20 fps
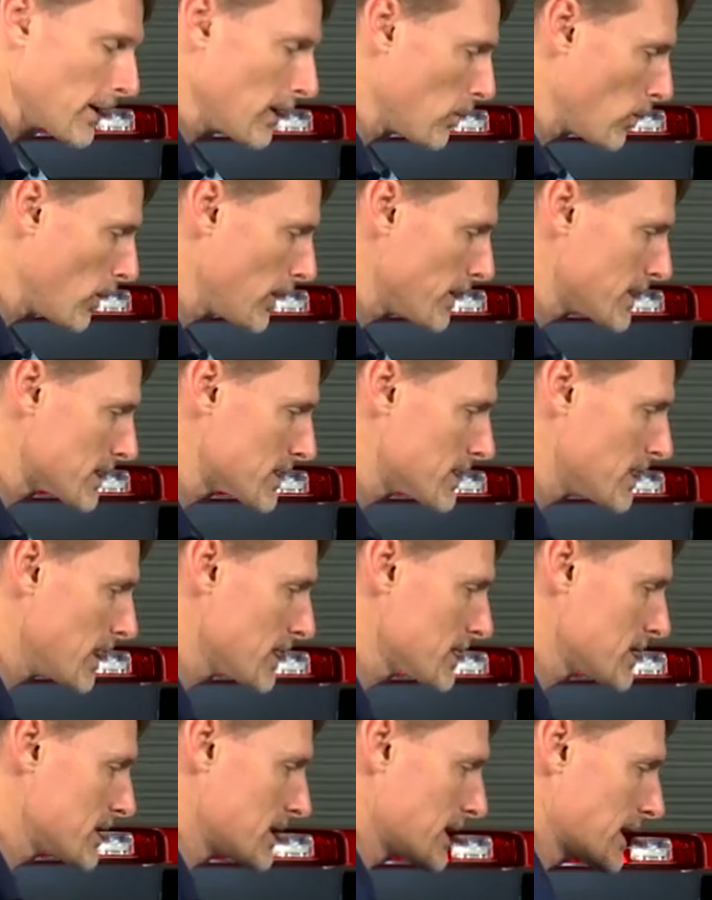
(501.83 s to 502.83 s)
rail. What this
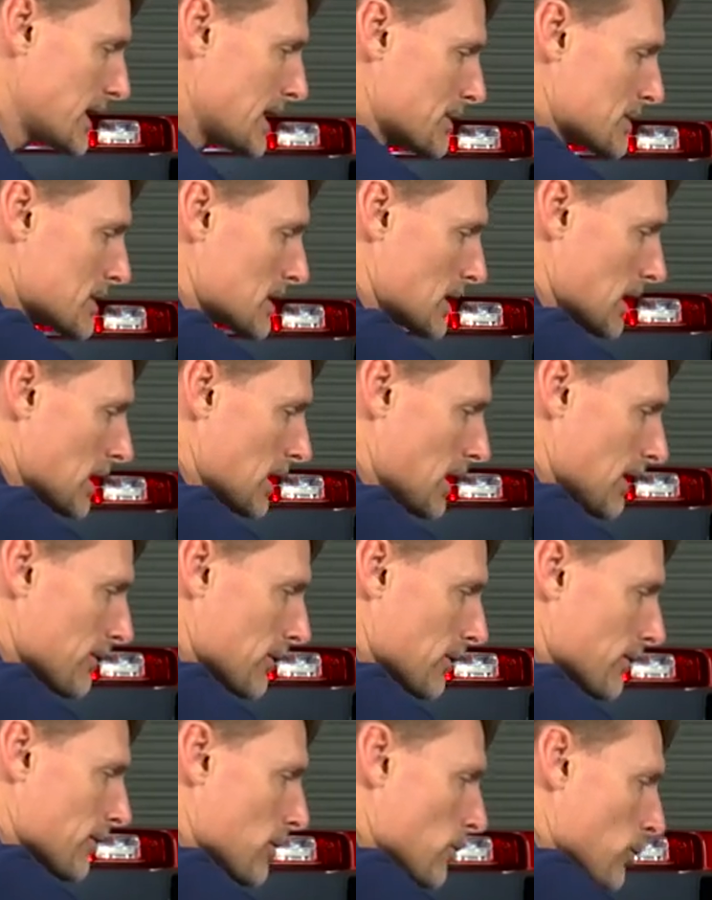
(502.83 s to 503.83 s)
does is it keeps the
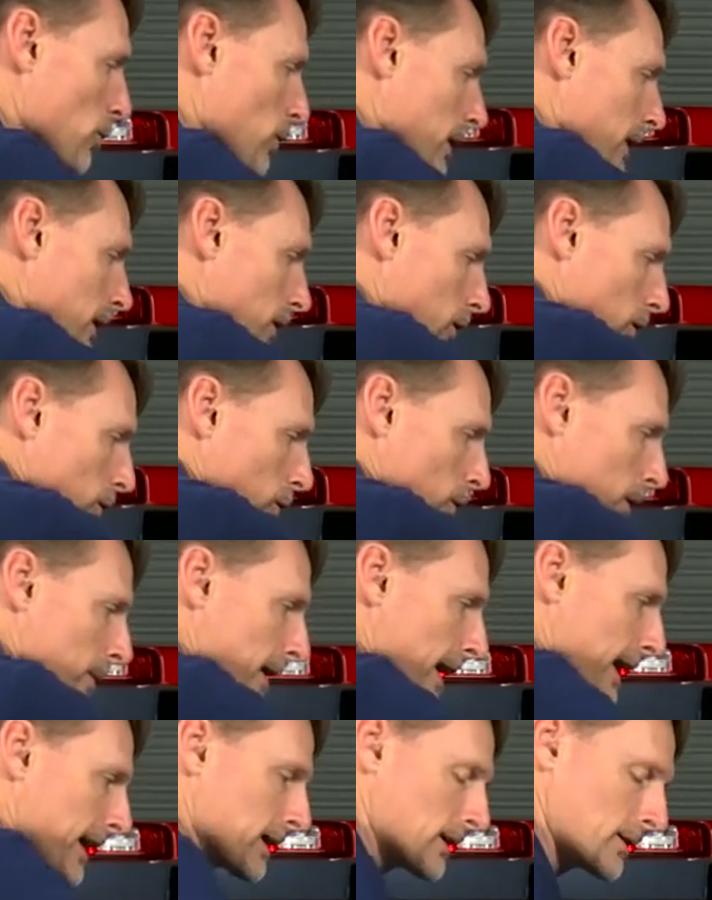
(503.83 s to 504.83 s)
cover from rolling all the way
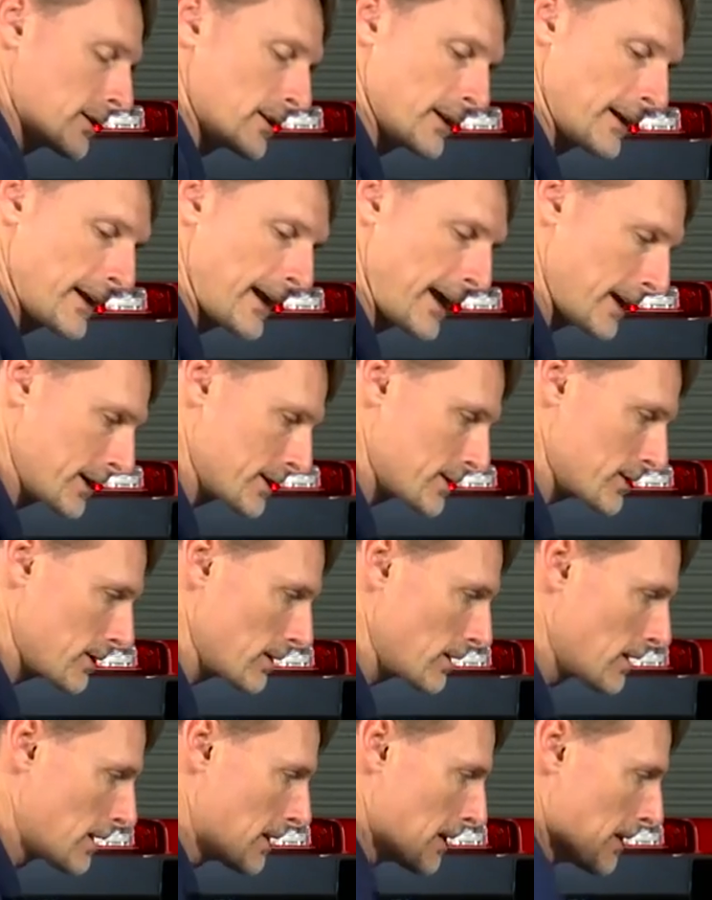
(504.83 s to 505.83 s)
back into the
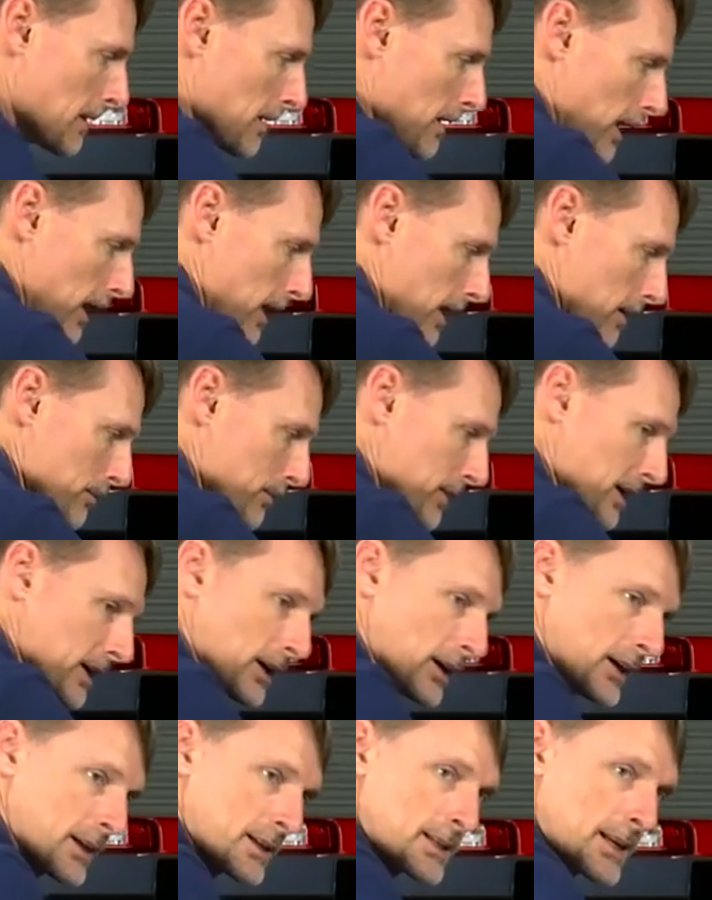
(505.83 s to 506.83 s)
canister. Uh,
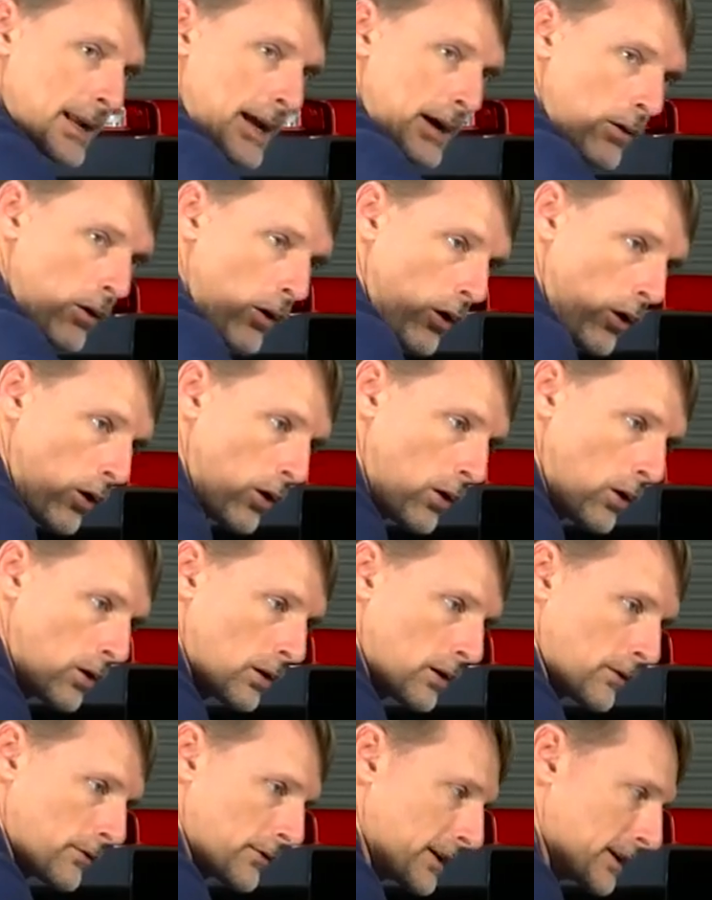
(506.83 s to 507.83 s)
because now
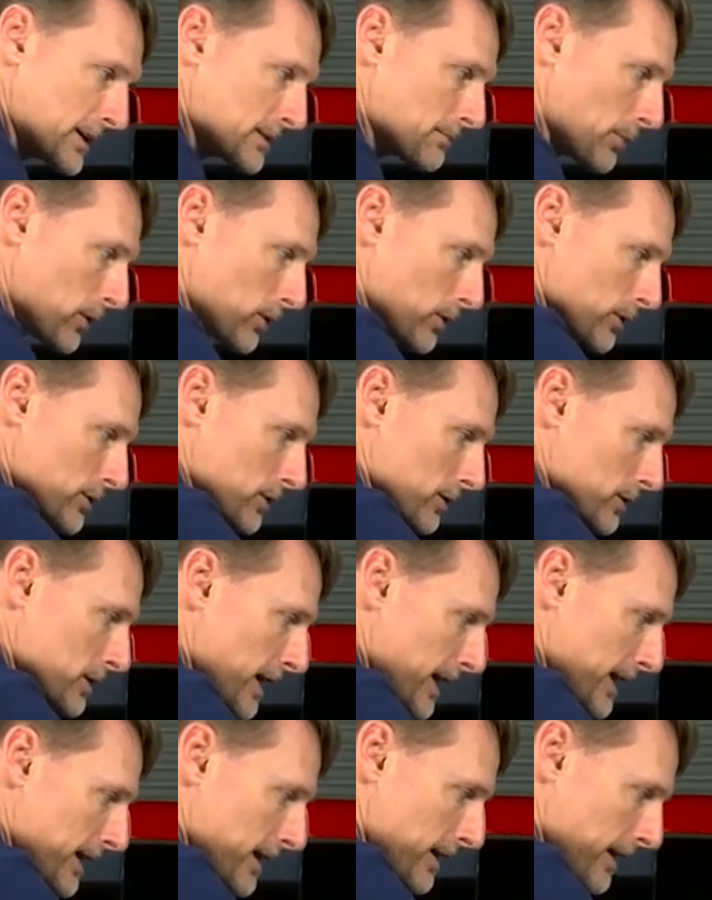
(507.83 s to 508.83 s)
all of these bolts are
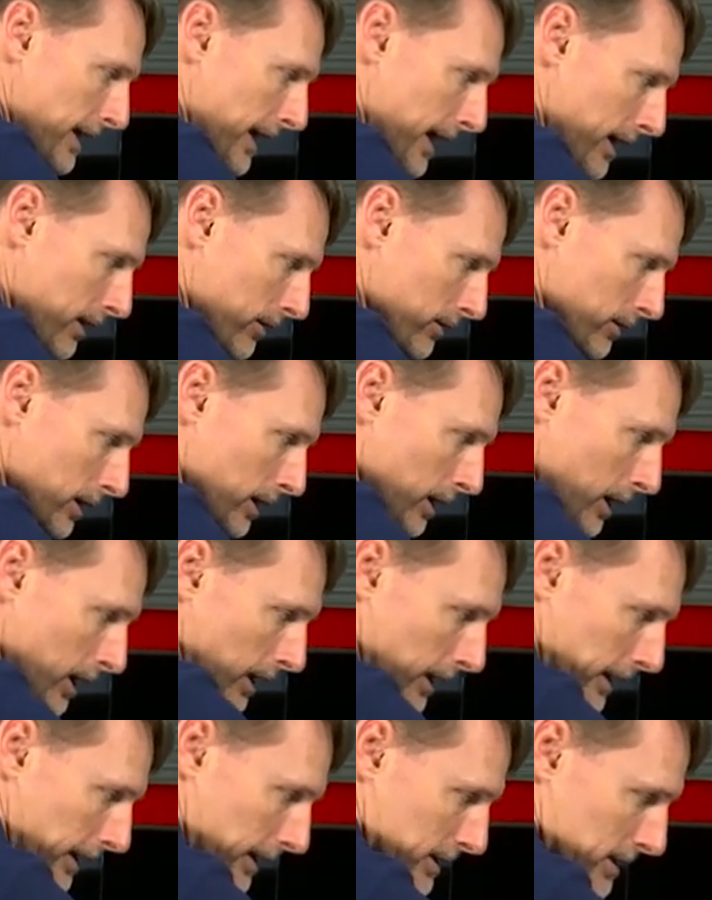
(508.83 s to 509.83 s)
tightened down,
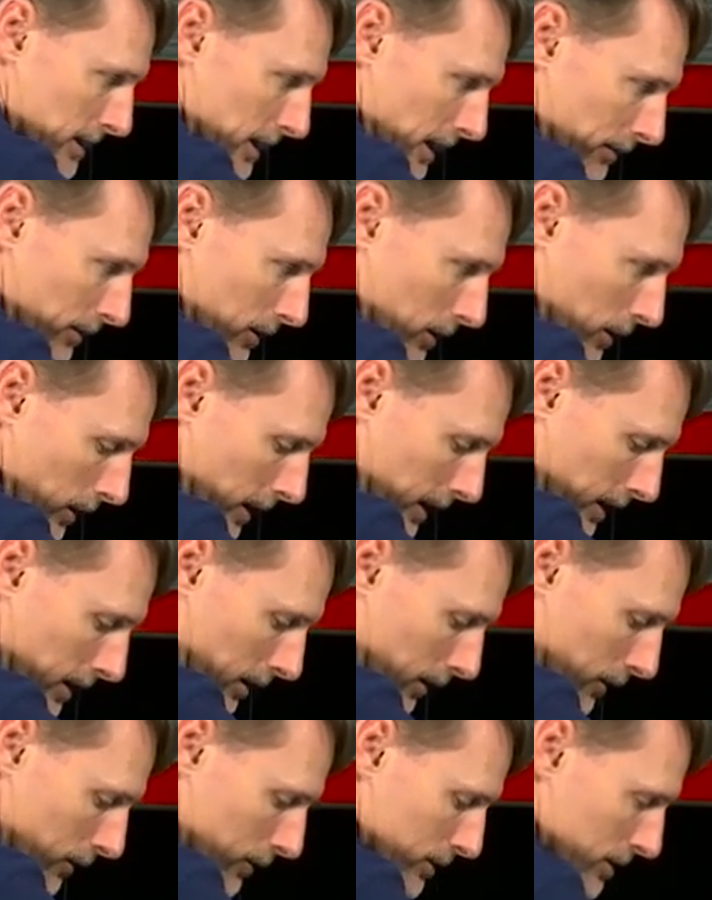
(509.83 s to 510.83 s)
it's safe to go ahead
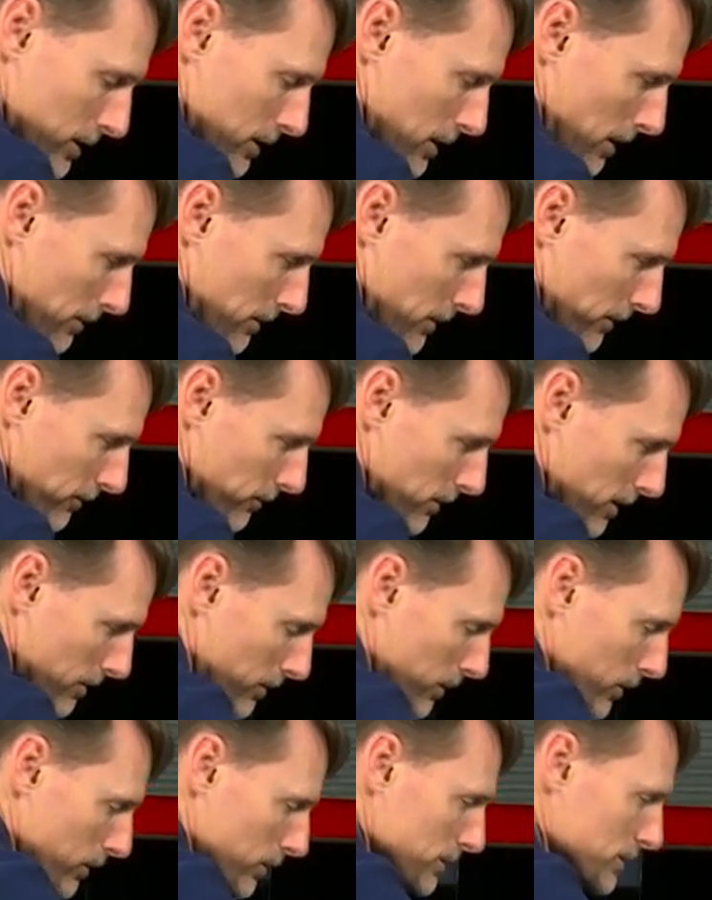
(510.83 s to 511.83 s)
and loosen up the front
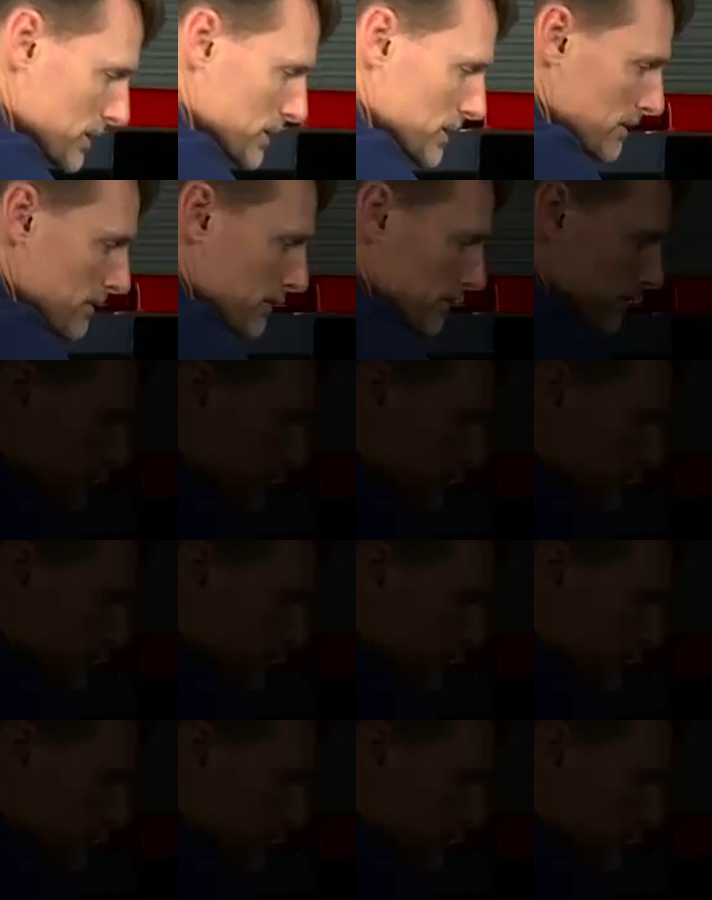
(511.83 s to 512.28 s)
bolts